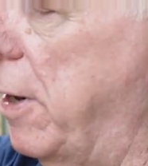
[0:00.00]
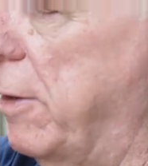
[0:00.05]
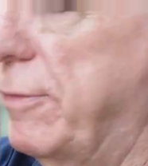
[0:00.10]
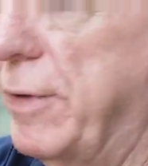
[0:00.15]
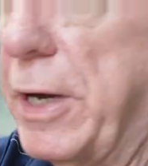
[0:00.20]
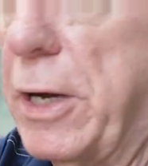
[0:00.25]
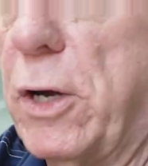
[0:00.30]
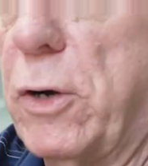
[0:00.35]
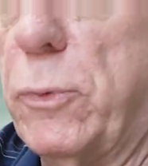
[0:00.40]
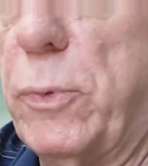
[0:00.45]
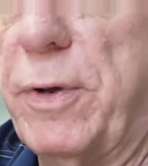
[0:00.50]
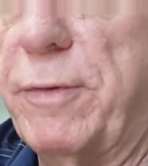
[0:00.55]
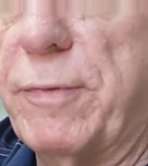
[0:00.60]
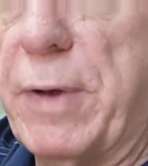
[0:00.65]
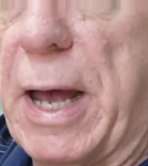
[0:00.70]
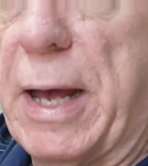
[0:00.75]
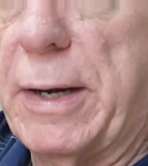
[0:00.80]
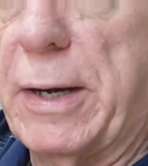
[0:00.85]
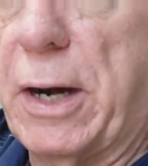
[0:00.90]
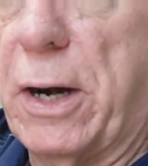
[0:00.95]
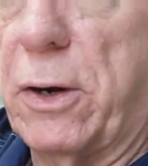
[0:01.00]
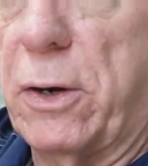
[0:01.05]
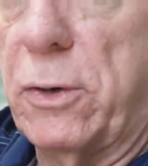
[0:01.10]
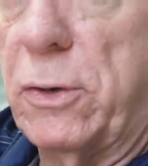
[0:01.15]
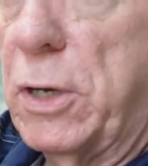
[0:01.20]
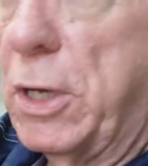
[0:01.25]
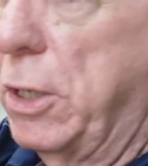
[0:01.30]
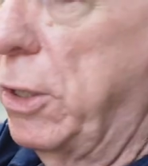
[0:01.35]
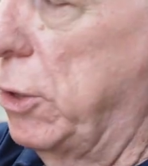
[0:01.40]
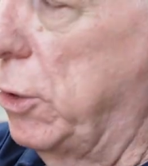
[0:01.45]
Over here, we've got
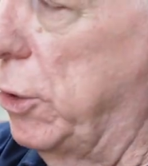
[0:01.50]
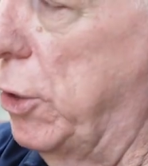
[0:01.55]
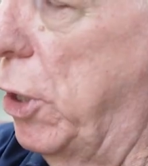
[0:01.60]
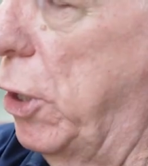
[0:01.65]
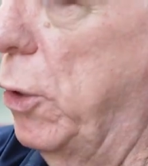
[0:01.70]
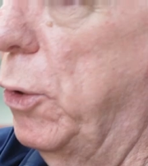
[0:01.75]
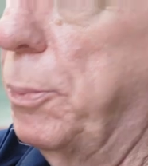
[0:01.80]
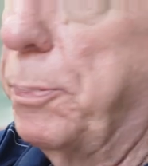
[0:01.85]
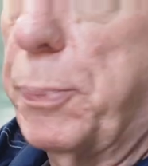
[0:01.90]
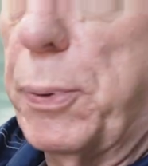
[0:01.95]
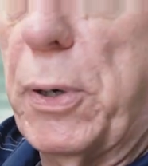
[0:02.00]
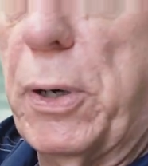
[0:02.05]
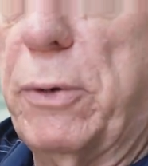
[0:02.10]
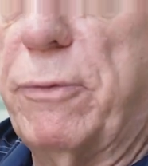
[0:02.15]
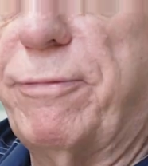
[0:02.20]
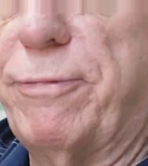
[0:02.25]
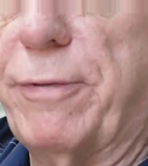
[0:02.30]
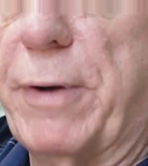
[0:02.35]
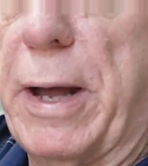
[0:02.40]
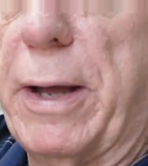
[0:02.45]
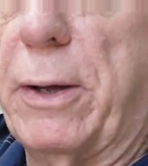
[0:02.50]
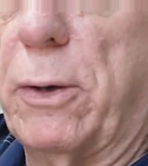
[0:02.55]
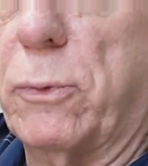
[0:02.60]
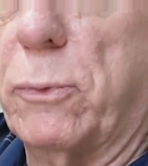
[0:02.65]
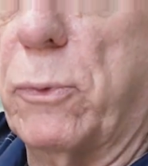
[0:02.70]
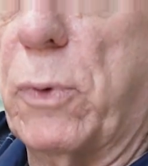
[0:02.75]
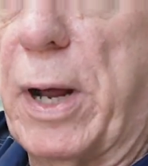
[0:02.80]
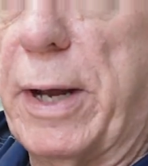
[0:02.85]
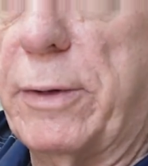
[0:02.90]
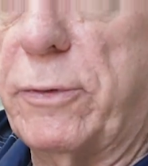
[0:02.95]
our low
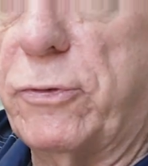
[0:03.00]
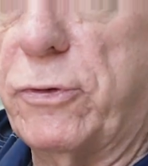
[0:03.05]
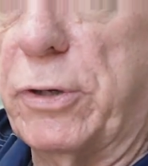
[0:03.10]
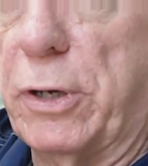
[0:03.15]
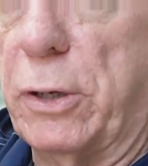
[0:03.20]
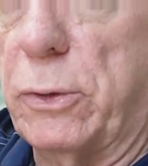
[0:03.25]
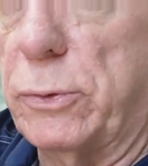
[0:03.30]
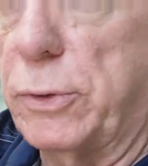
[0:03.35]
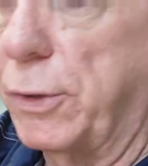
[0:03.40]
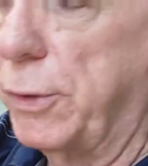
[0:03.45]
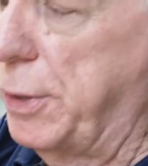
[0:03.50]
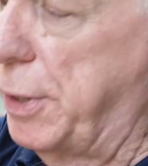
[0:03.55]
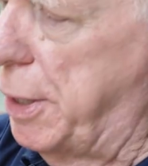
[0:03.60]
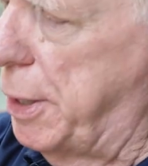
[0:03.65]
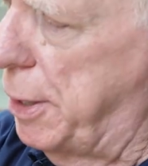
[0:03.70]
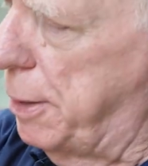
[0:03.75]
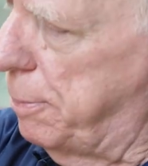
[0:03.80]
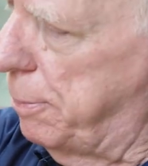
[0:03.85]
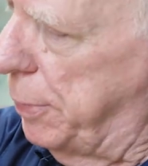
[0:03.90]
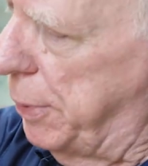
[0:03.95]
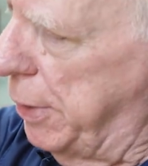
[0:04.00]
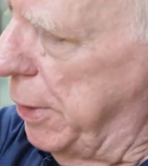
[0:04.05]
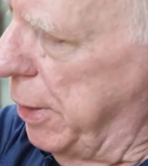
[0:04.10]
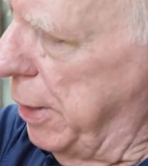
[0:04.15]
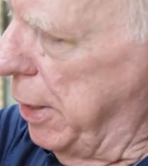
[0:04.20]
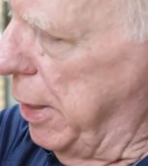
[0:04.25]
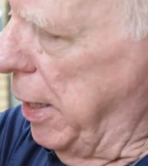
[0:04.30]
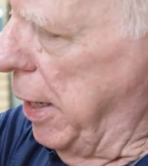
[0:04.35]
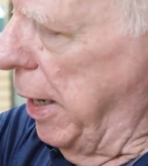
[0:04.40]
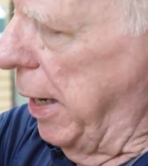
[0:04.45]
profile right shoulder dump
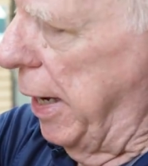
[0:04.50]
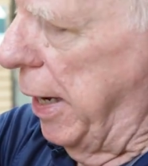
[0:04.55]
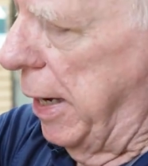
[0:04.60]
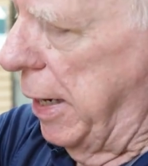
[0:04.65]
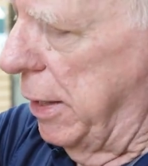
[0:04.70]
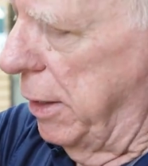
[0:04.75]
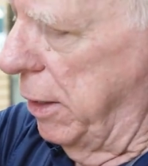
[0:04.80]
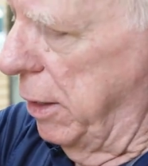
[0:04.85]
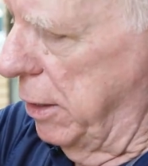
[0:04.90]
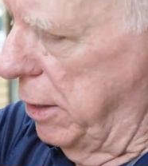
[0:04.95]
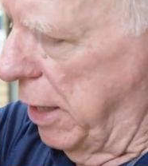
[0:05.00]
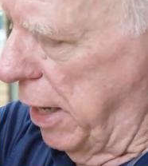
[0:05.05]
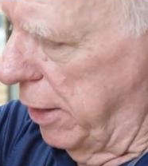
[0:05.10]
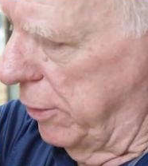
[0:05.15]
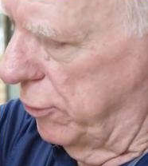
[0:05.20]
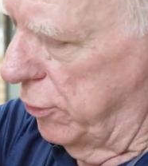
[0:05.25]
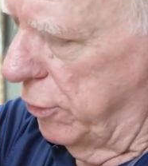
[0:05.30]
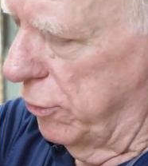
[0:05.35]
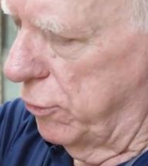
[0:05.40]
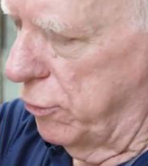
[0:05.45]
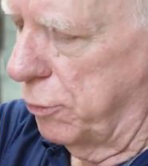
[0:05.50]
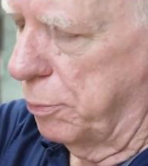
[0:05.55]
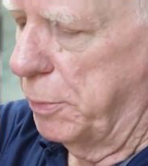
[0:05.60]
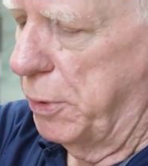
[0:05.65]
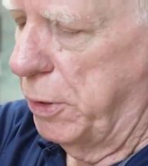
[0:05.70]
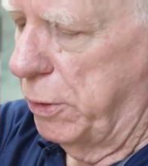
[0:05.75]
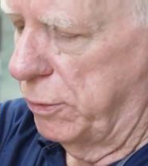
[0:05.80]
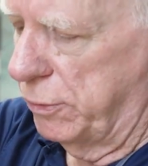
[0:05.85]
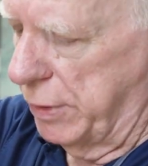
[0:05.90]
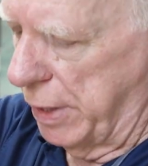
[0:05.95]
and nice and
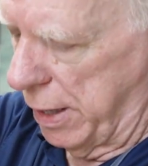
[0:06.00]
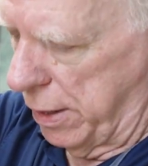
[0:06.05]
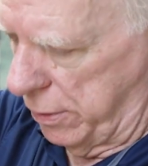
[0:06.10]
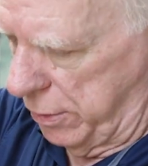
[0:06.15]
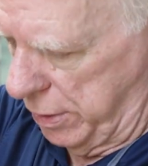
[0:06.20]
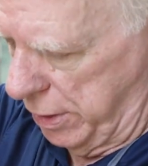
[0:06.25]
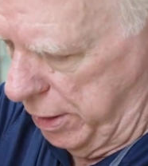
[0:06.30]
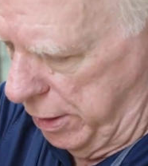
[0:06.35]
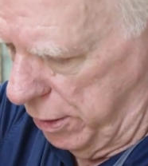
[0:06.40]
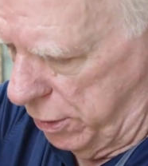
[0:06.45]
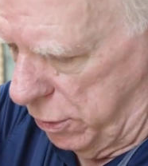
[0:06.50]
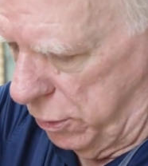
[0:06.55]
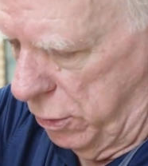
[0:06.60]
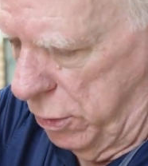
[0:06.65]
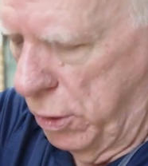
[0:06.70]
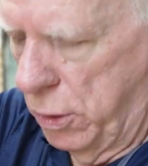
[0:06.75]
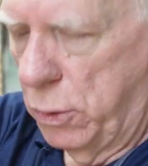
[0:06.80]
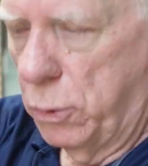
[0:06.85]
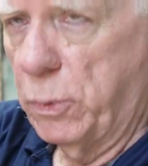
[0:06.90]
smooth down here.